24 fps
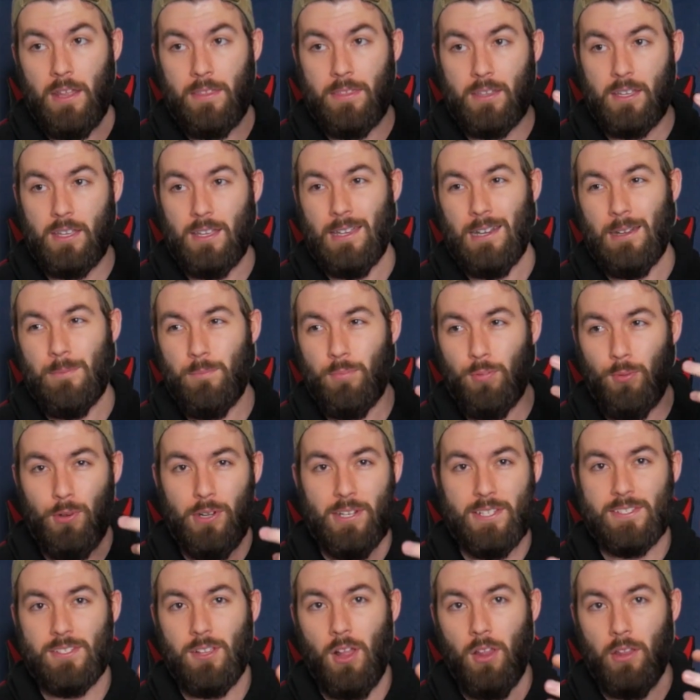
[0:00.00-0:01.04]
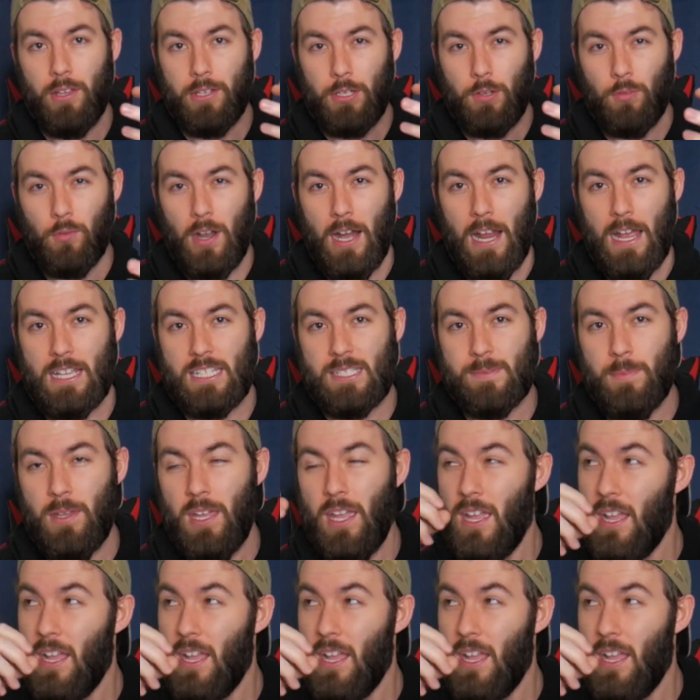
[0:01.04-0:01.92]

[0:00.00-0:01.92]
I think I had a pretty solid grasp.